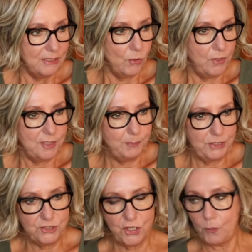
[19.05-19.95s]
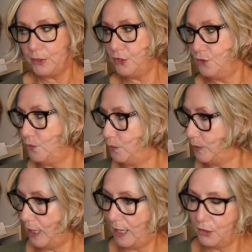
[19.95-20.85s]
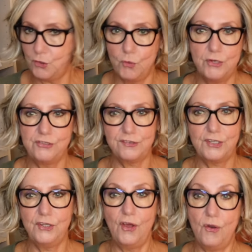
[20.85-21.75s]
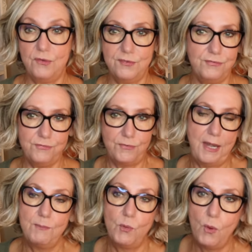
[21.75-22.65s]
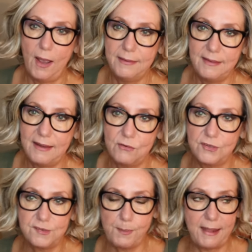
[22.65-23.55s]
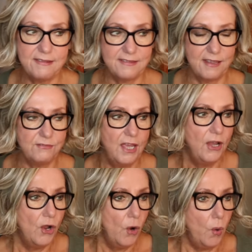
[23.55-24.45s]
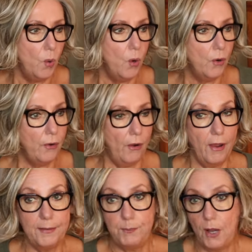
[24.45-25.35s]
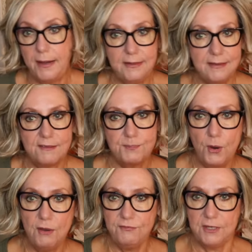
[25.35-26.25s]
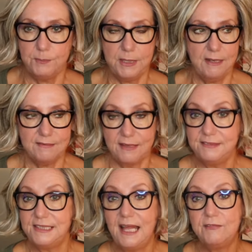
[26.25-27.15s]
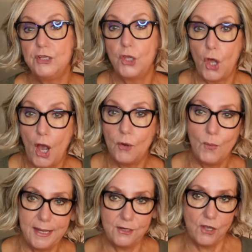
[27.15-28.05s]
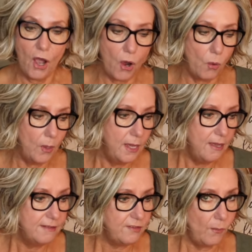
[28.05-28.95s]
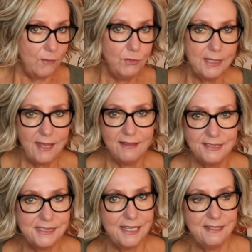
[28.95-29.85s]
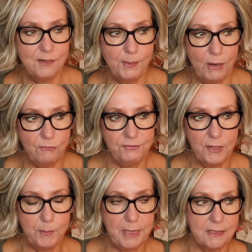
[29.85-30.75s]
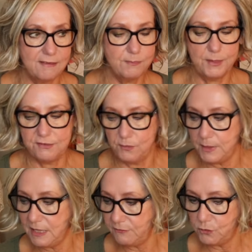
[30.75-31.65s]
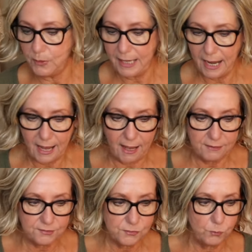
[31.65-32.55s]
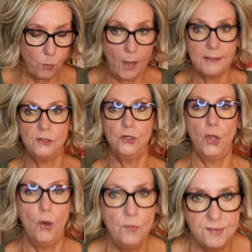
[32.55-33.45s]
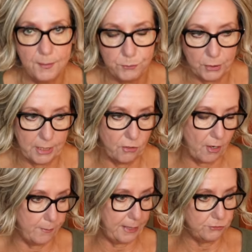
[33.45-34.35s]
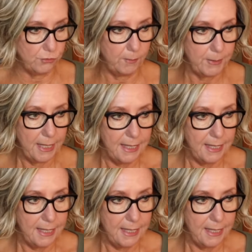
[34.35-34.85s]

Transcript: going to be showing you gorgeous clothes, for number one, that are expensive, or on a body that's perfect, because I still have a long way to go. So I really hesitated about filming this, but so many of you had asked what clothes I'm bringing on my trip.